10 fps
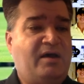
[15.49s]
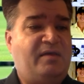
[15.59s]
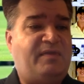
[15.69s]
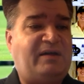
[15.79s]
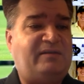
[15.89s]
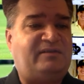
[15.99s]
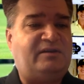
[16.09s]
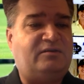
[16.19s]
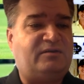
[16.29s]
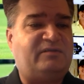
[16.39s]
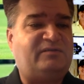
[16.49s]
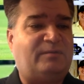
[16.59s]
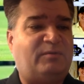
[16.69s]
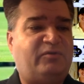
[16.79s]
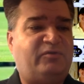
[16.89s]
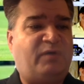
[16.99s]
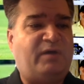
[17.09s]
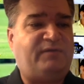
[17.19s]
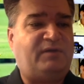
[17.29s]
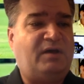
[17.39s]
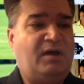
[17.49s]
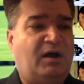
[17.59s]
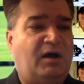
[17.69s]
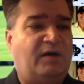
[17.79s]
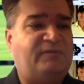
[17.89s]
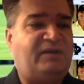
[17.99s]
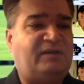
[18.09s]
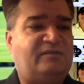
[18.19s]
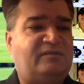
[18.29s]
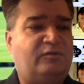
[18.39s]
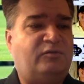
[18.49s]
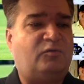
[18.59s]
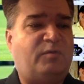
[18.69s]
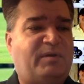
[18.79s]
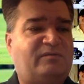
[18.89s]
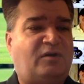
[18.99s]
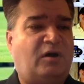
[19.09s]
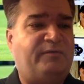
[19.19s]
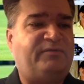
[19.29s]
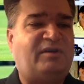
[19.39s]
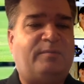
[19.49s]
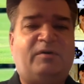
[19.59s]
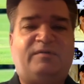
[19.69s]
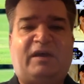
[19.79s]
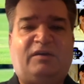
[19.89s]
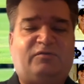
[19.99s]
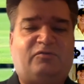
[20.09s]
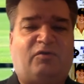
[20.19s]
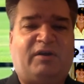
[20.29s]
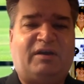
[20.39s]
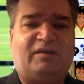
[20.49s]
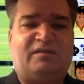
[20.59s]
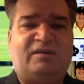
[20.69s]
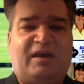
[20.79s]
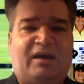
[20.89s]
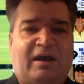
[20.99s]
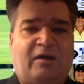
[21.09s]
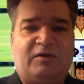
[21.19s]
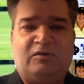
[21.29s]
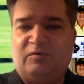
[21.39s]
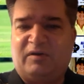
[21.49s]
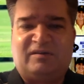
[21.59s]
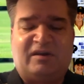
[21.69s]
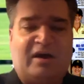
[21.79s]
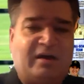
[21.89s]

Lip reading: That senior is Summer Swift of Texas Lutheran Women's Golf. Summer, thanks for joining us today, and how are you doing today?